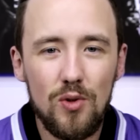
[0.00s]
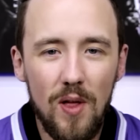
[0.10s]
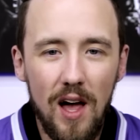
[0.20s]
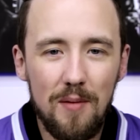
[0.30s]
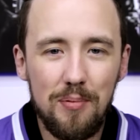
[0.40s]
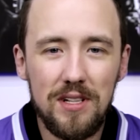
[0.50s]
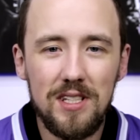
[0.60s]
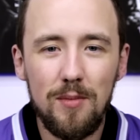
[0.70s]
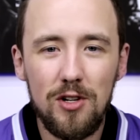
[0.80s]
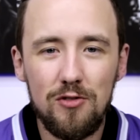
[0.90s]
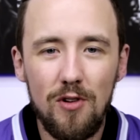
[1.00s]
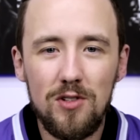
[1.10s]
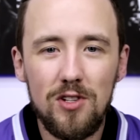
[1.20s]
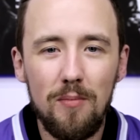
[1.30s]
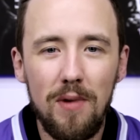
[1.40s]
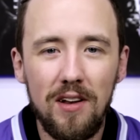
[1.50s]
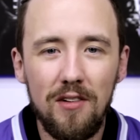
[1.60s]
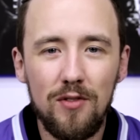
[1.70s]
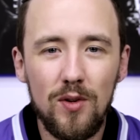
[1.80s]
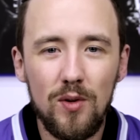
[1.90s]
So that pretty much rounds up my
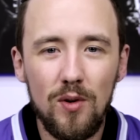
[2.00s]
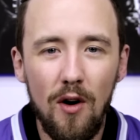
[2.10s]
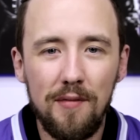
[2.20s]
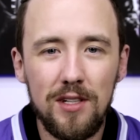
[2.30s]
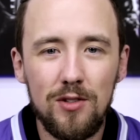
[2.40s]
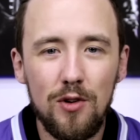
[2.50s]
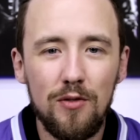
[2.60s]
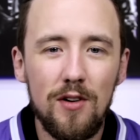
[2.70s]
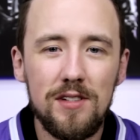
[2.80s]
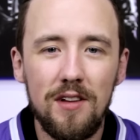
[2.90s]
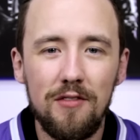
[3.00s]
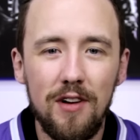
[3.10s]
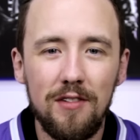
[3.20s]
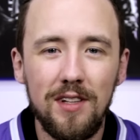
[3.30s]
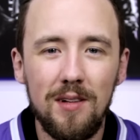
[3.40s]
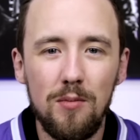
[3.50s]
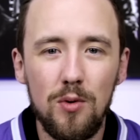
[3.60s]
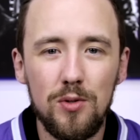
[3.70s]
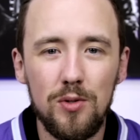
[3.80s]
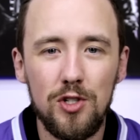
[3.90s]
review of the 2015
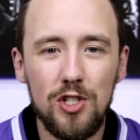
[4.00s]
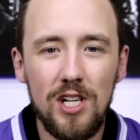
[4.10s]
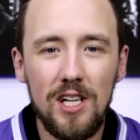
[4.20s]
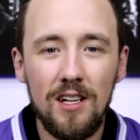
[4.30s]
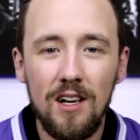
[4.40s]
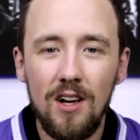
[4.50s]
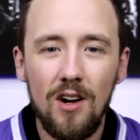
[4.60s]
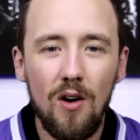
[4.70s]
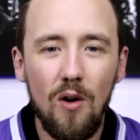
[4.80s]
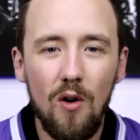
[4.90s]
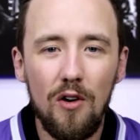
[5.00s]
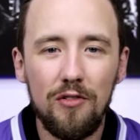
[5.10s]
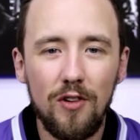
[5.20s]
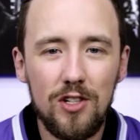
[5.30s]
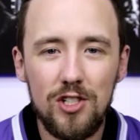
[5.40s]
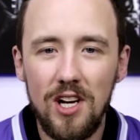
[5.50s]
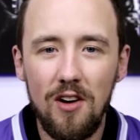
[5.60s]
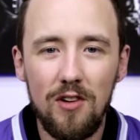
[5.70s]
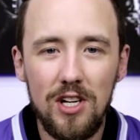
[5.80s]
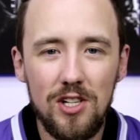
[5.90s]
Moto G or fourth
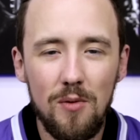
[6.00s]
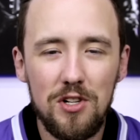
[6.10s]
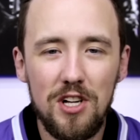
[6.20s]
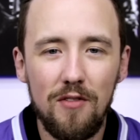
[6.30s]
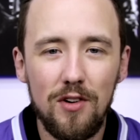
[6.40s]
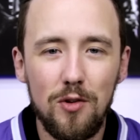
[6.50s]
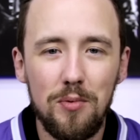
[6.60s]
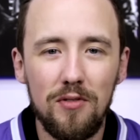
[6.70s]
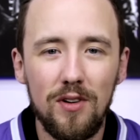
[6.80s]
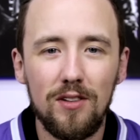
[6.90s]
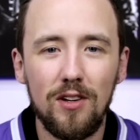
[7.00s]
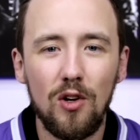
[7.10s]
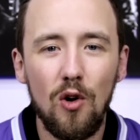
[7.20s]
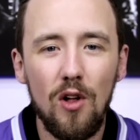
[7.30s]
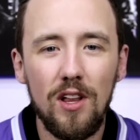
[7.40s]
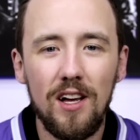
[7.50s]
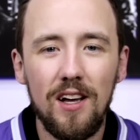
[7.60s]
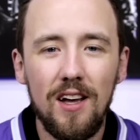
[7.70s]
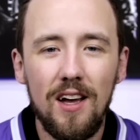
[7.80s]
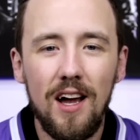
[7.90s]
generation, whichever you prefer to call it.
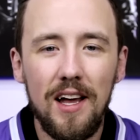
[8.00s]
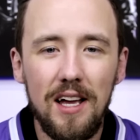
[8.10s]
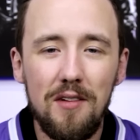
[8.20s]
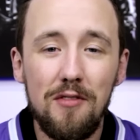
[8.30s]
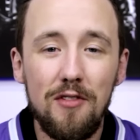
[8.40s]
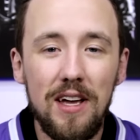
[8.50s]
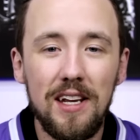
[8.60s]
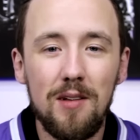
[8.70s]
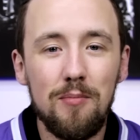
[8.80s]
And I am very